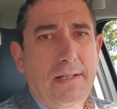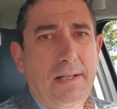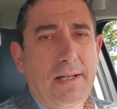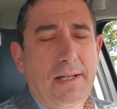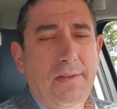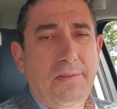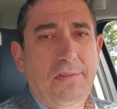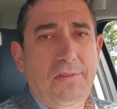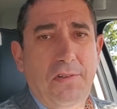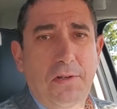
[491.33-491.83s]

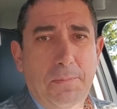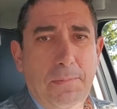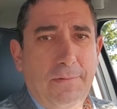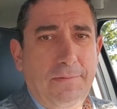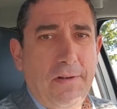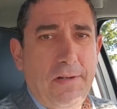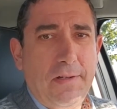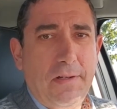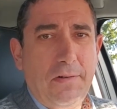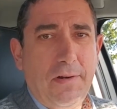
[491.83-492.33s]
Uh, super
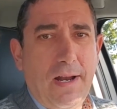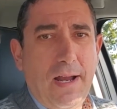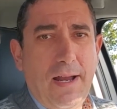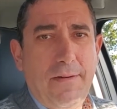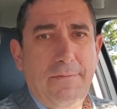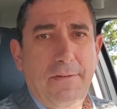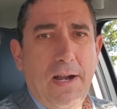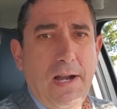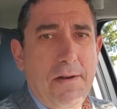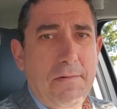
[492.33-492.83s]
fun to
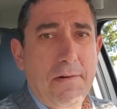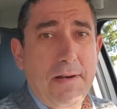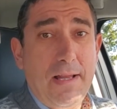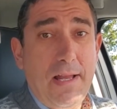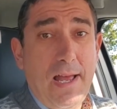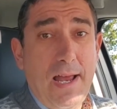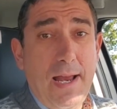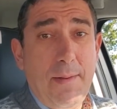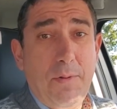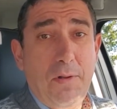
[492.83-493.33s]
drive, very
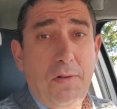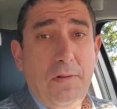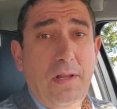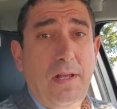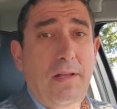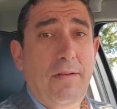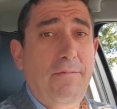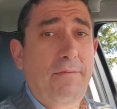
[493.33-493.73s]
reliable,